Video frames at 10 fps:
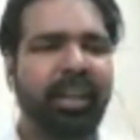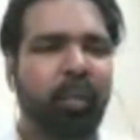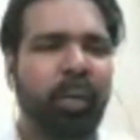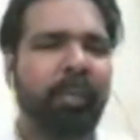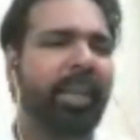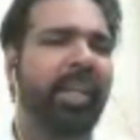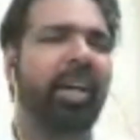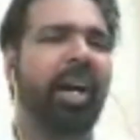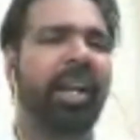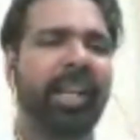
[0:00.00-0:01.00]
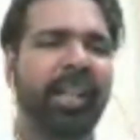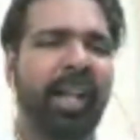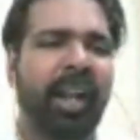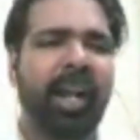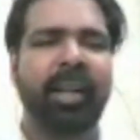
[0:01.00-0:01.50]
when we hear R.K.
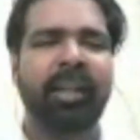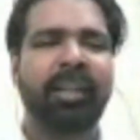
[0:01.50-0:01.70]
Narayan.